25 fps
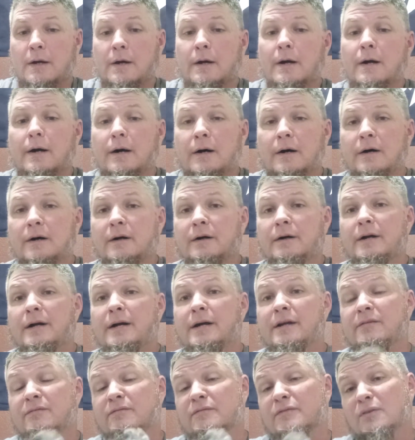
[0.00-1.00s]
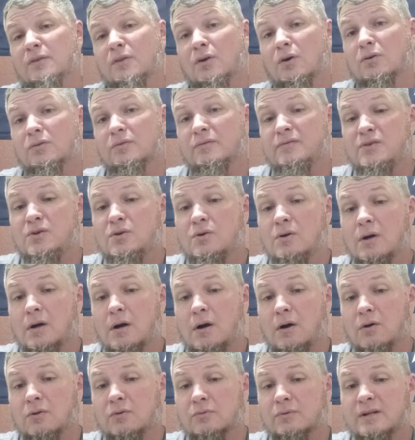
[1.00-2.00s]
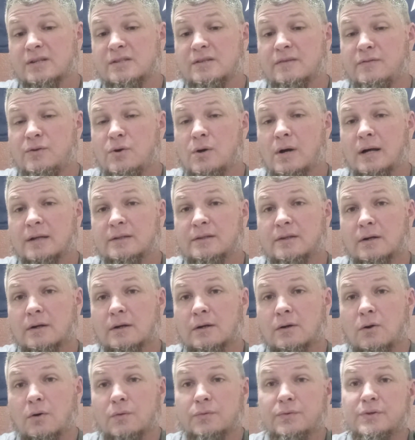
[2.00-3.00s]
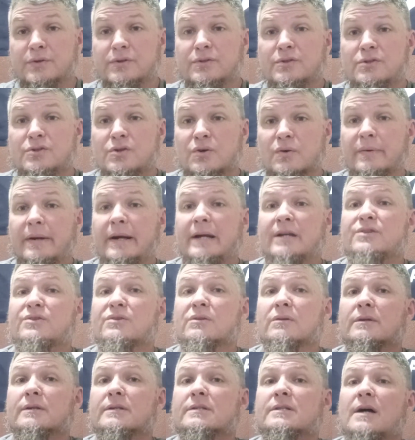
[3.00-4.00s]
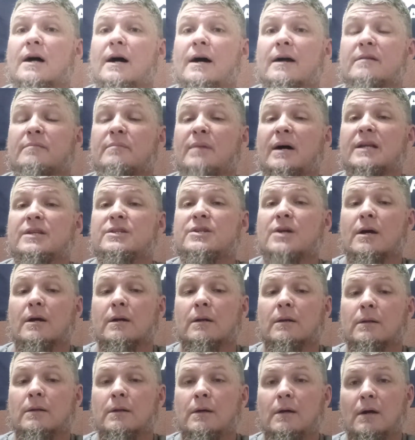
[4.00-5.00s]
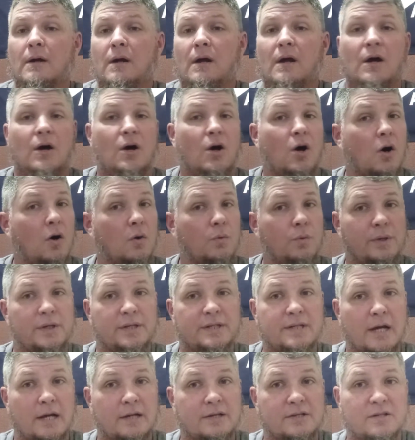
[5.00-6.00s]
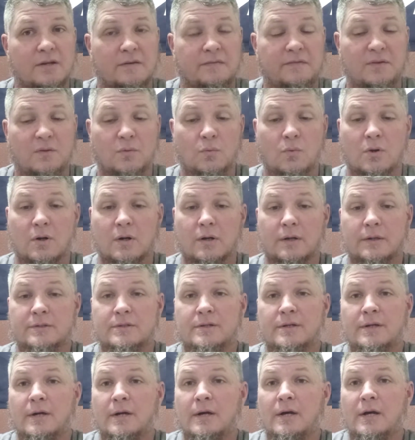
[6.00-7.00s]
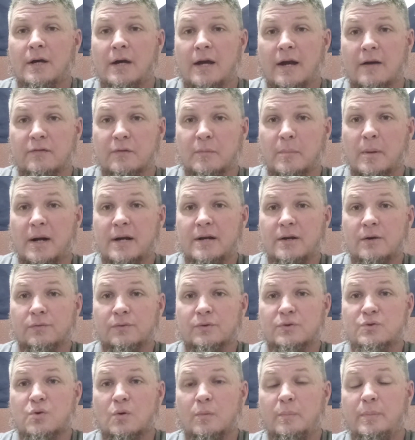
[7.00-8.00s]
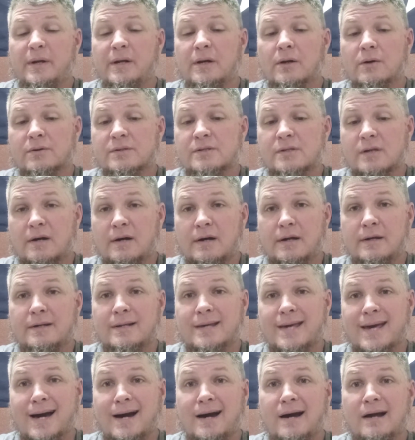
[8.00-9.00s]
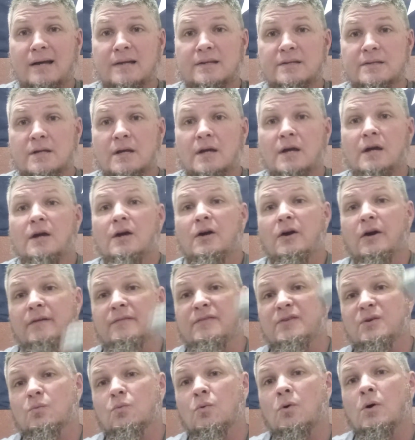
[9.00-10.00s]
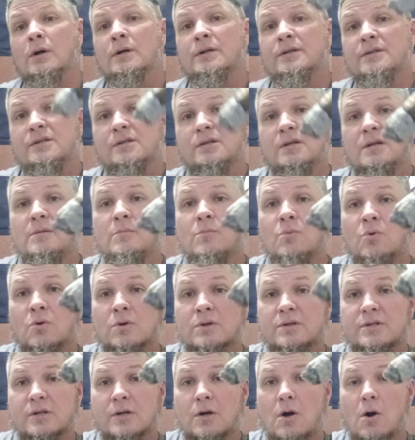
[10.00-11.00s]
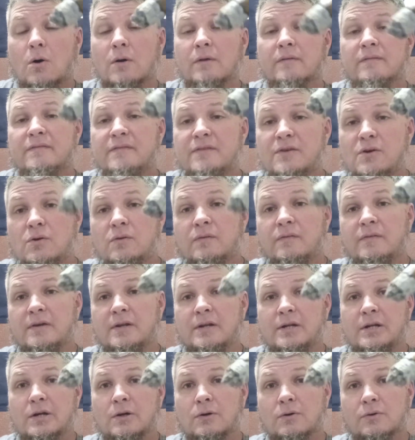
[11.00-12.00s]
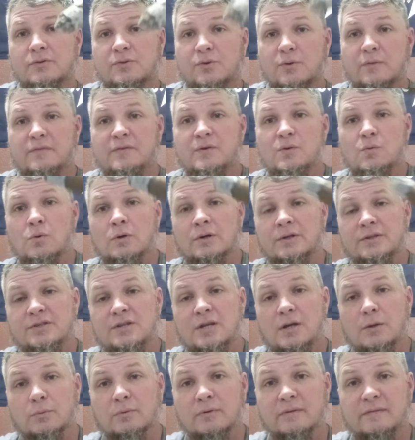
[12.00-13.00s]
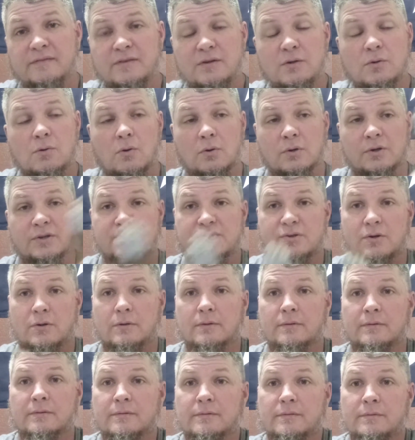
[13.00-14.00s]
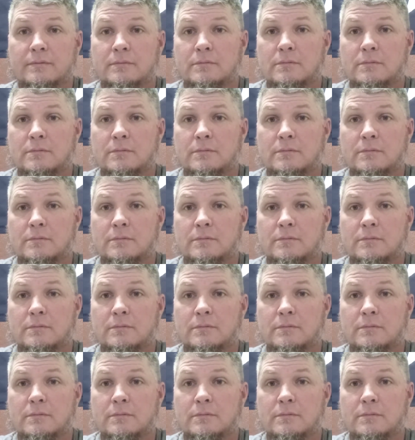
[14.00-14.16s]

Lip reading: And for all the rest of you out there on the tarantula side of my channel, always got stuff in the works. Everybody on the torpedo side, guys, if you want to see more cigar review videos, or if you want to see a review on a certain